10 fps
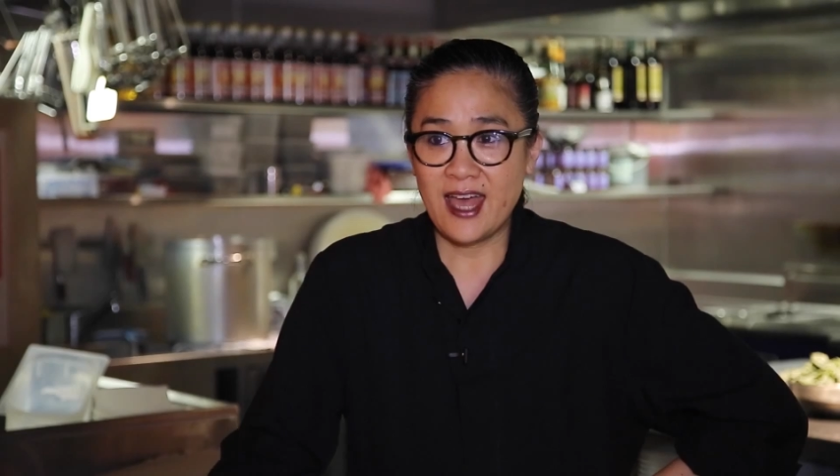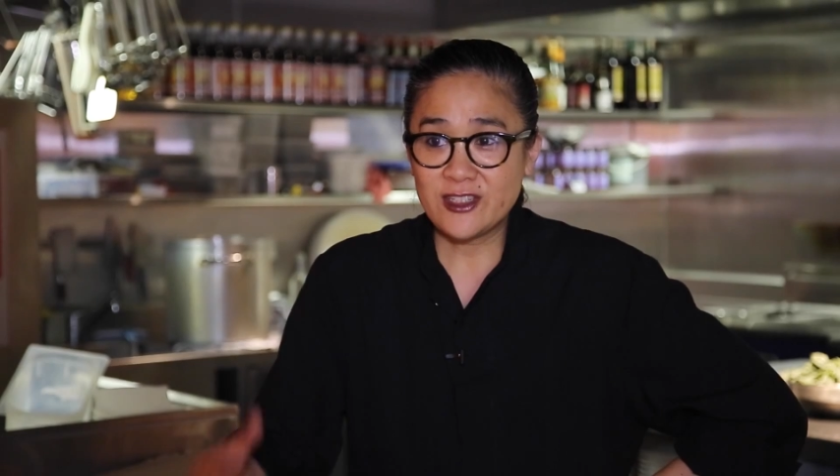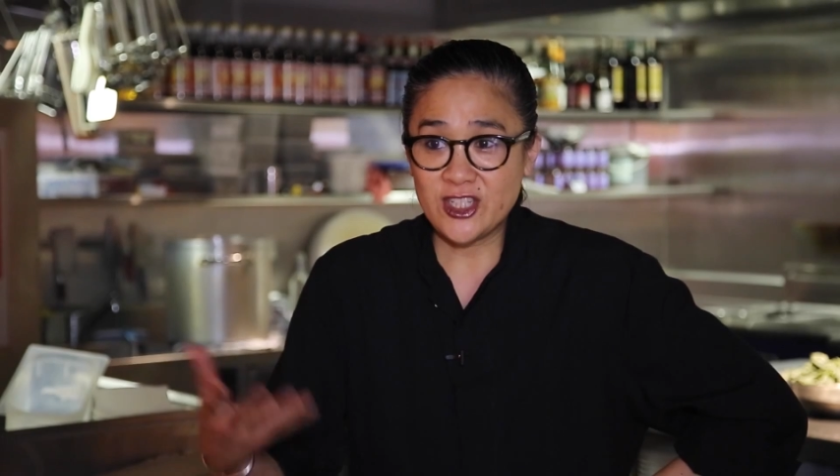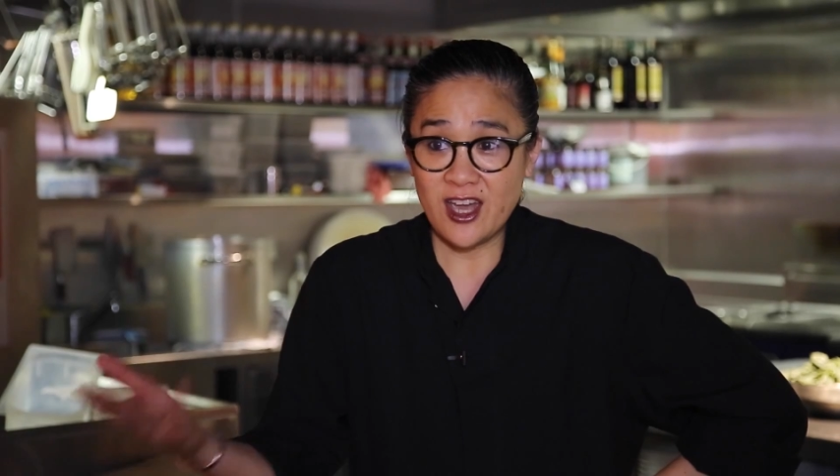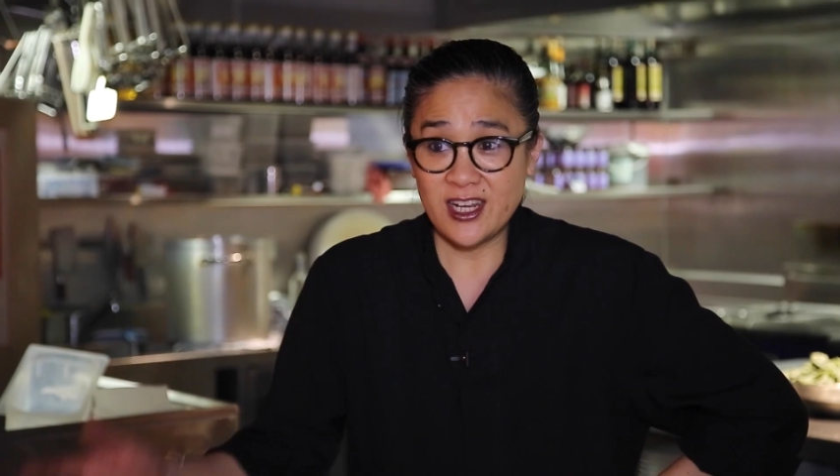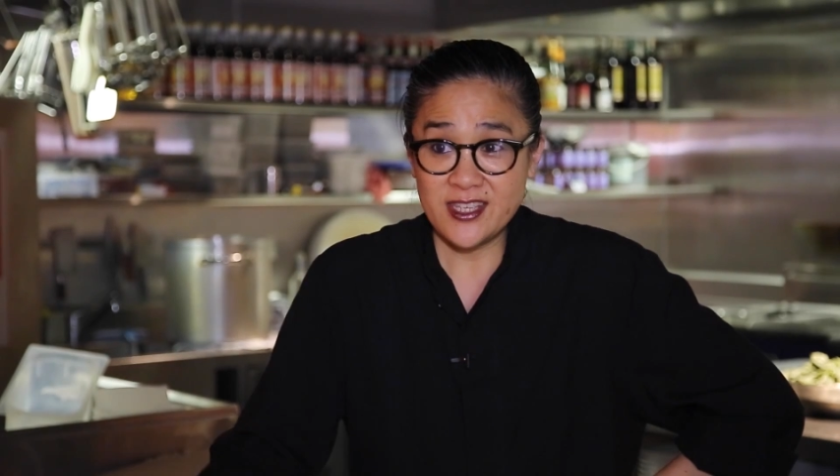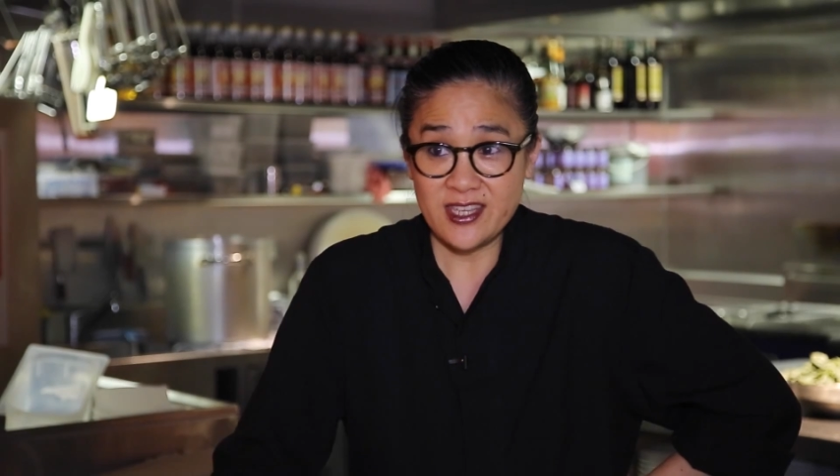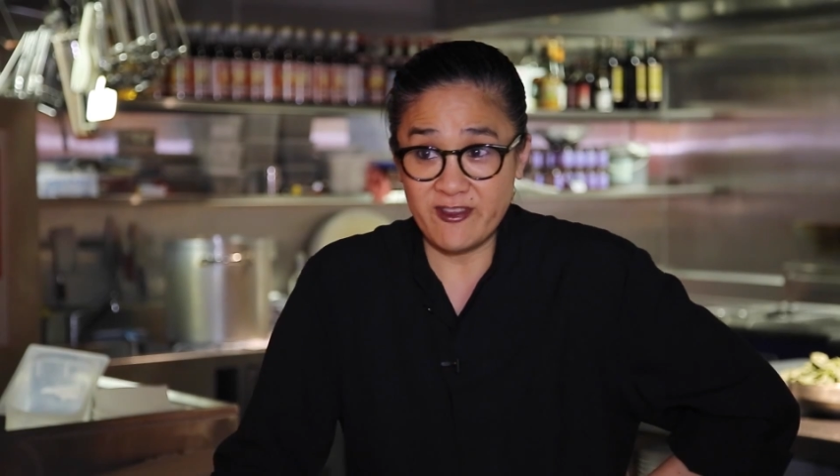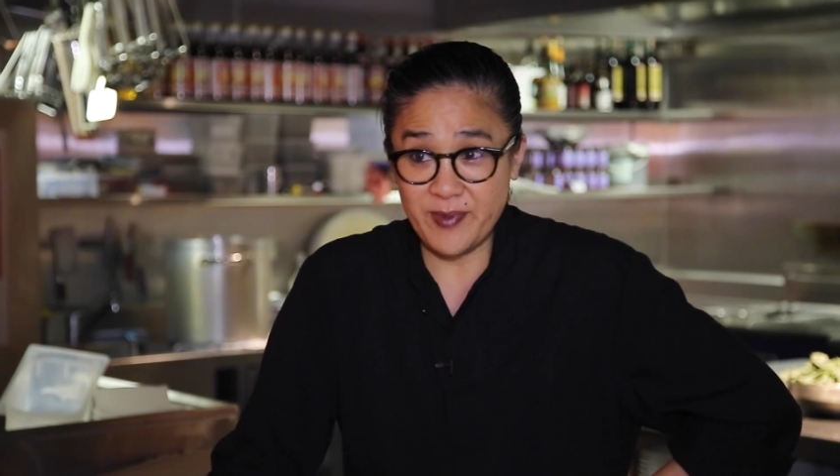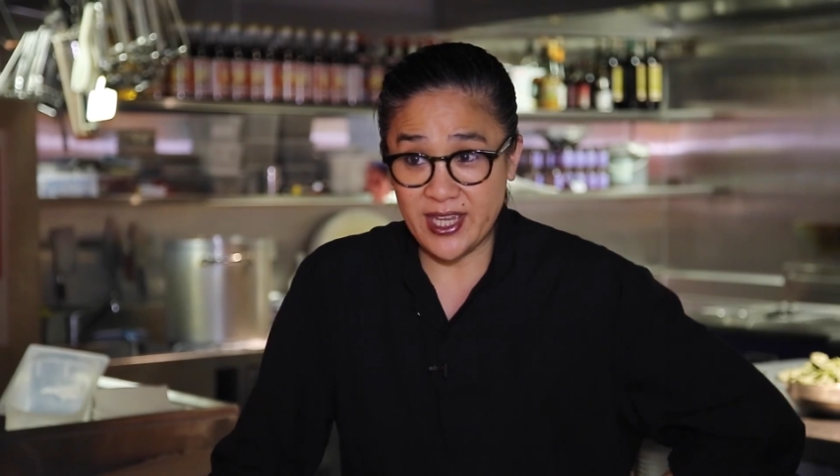Our diners
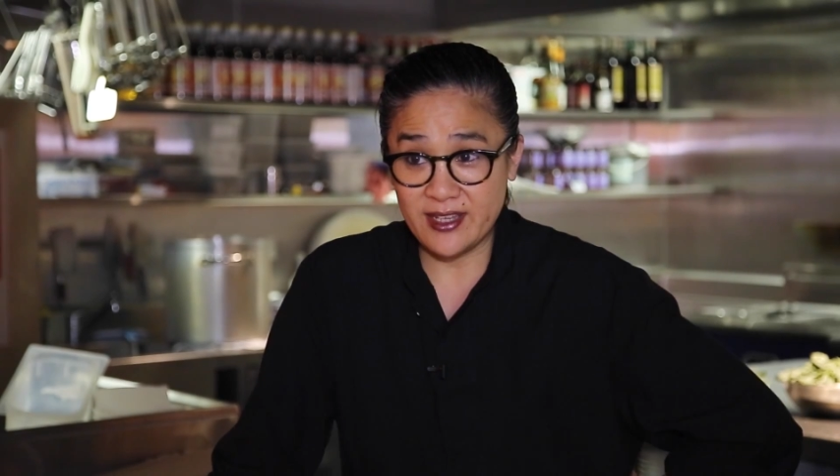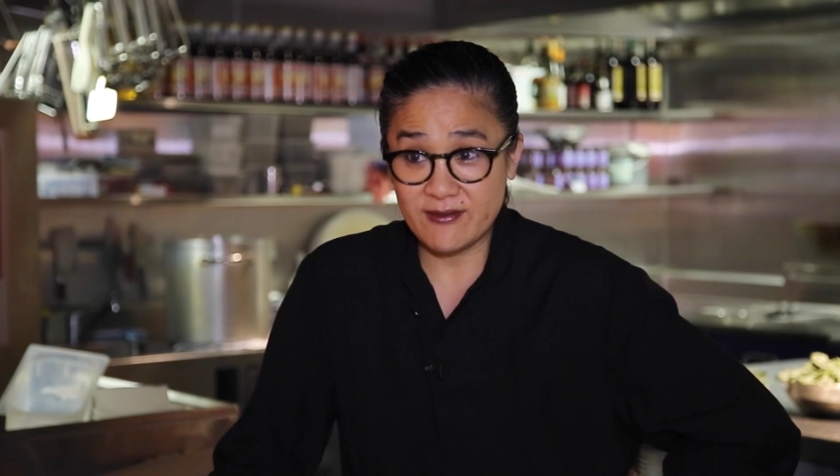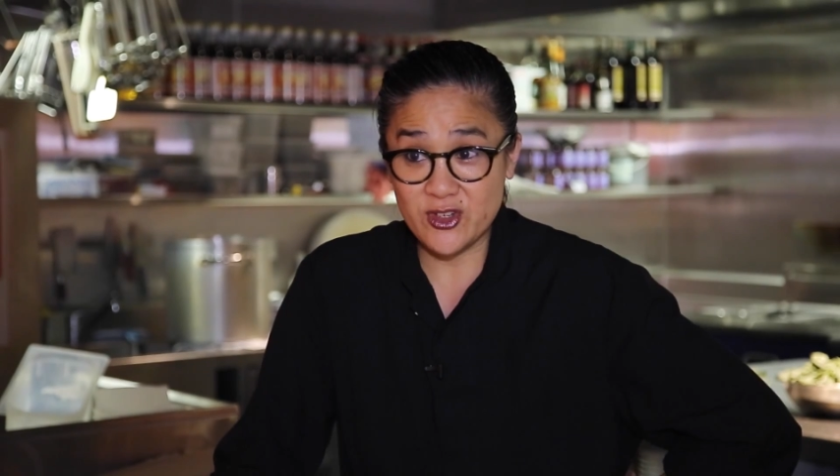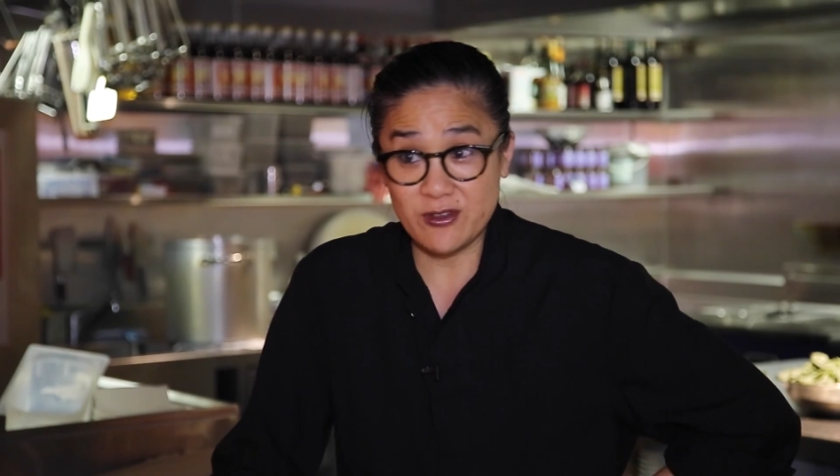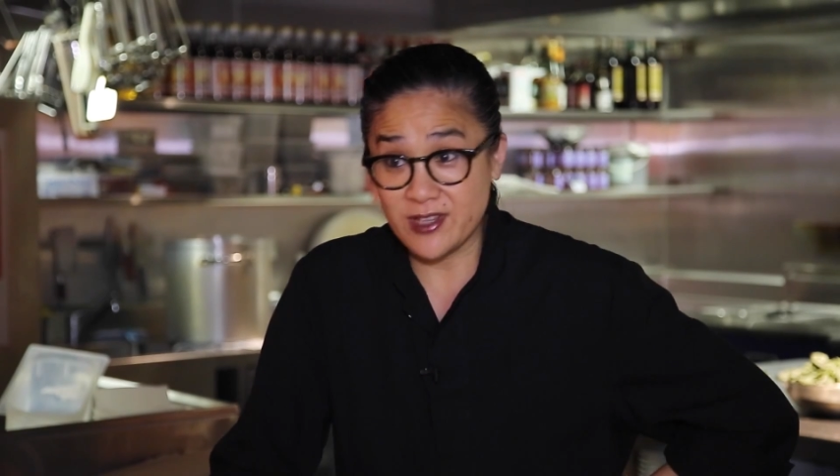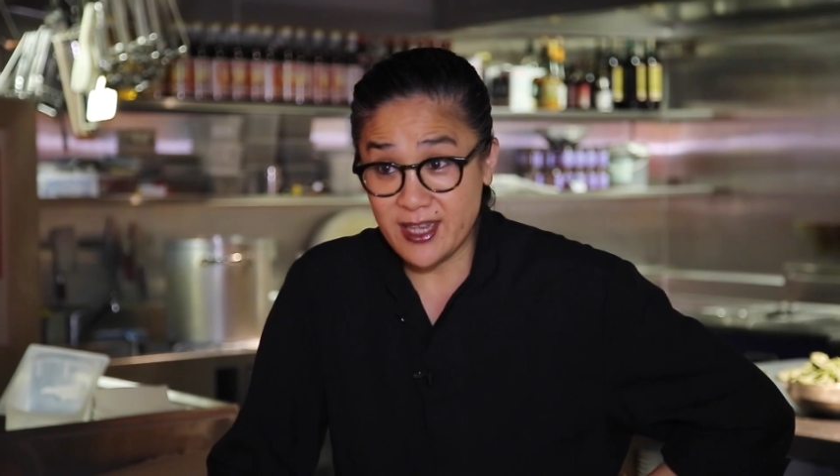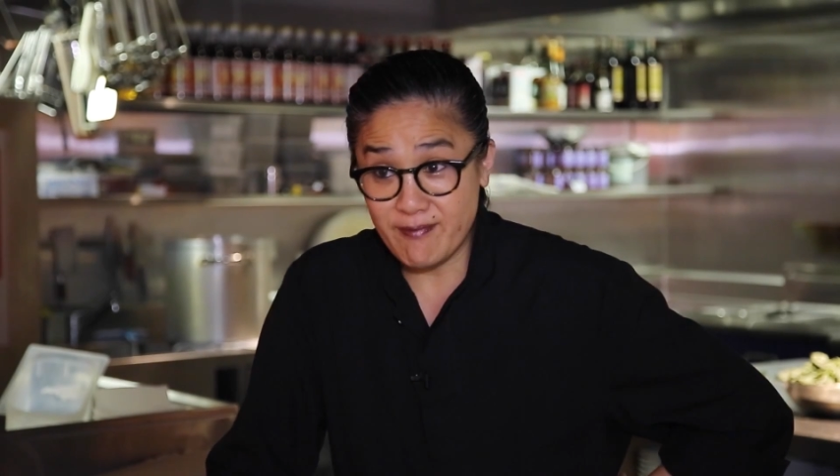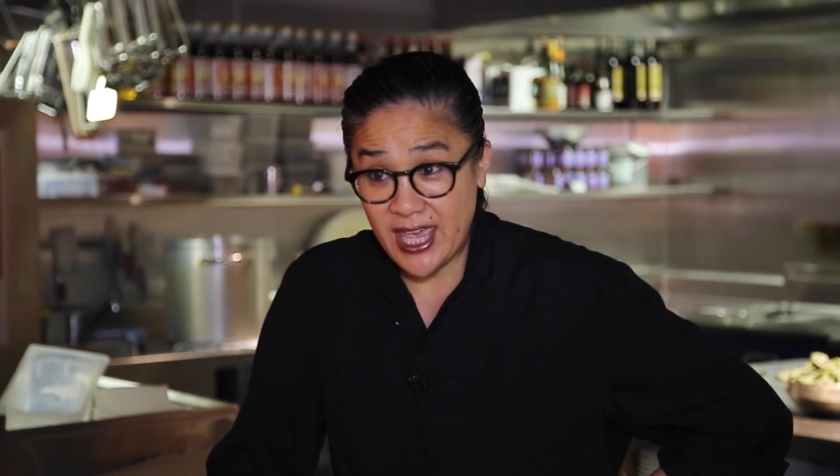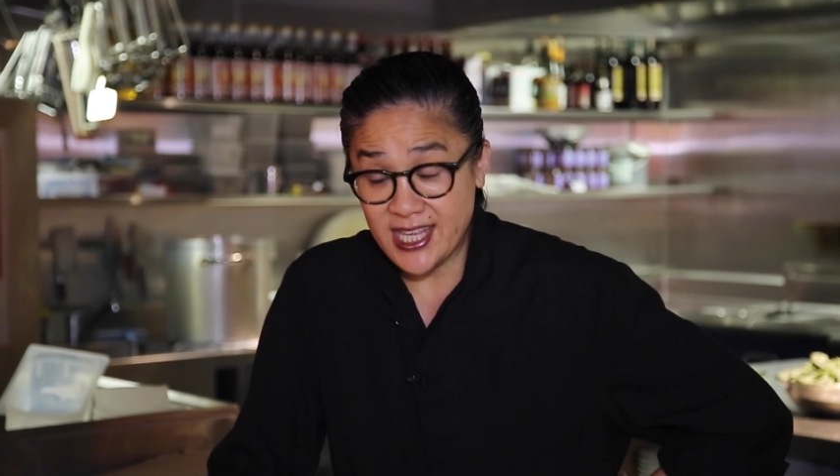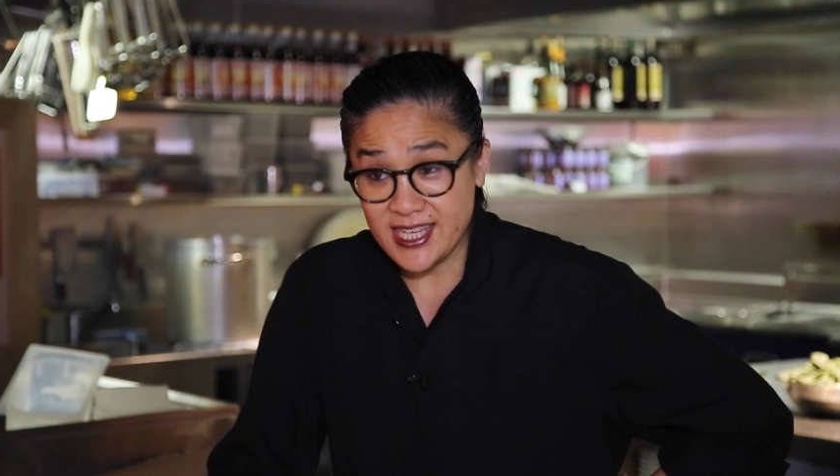have been truly
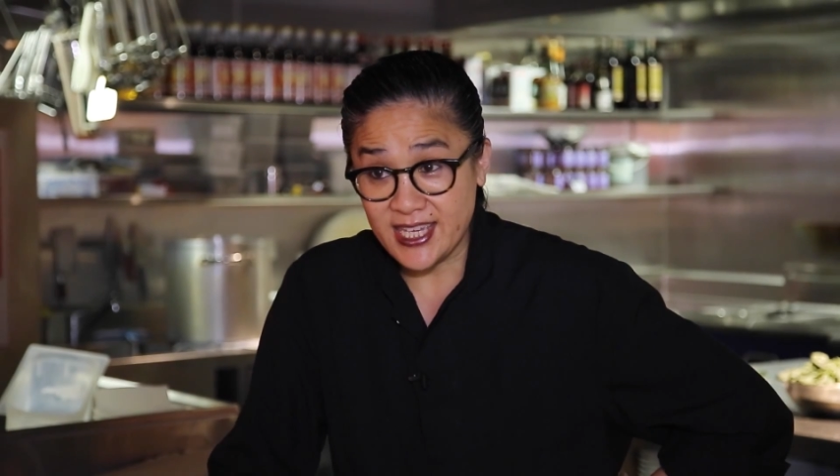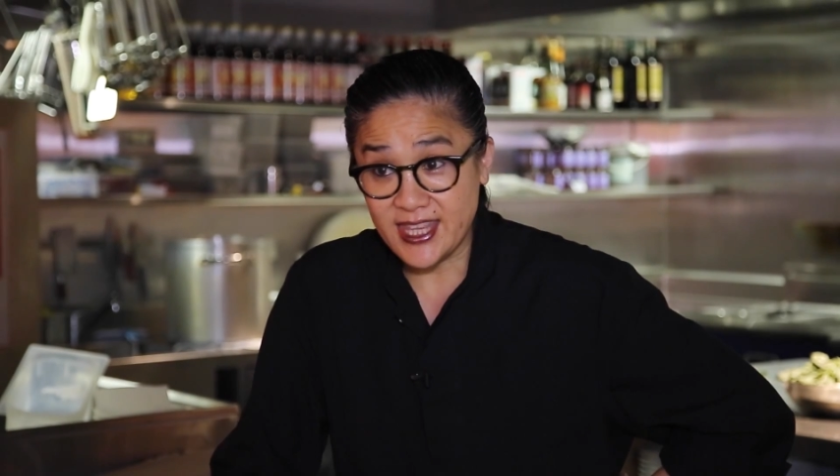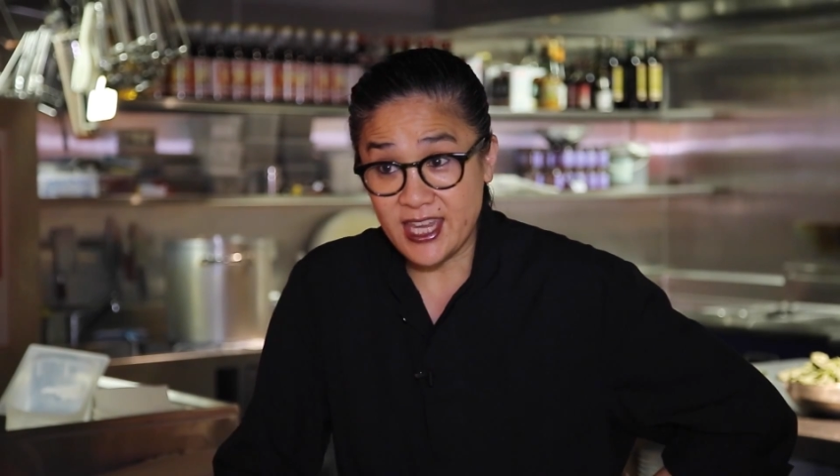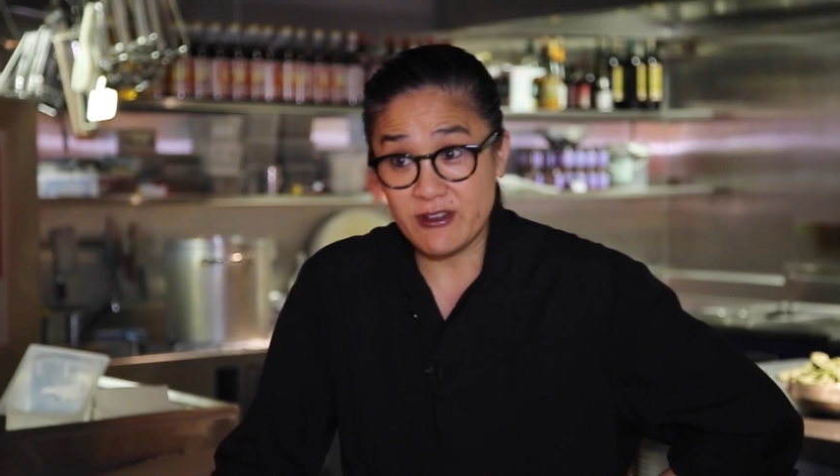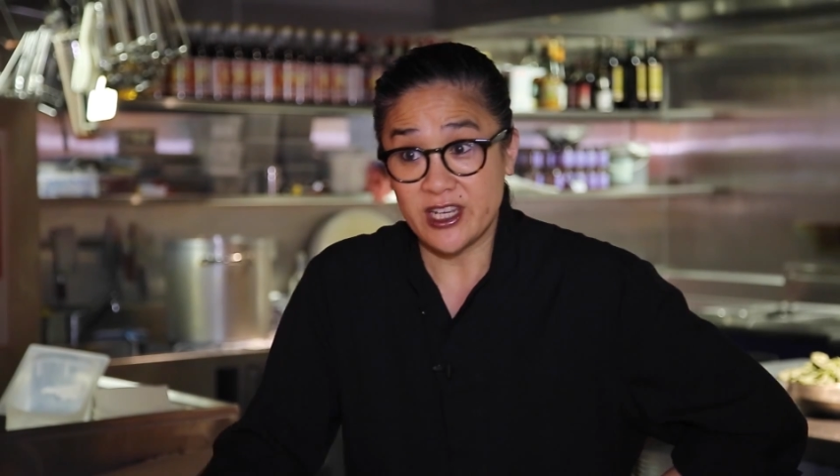amazing. They're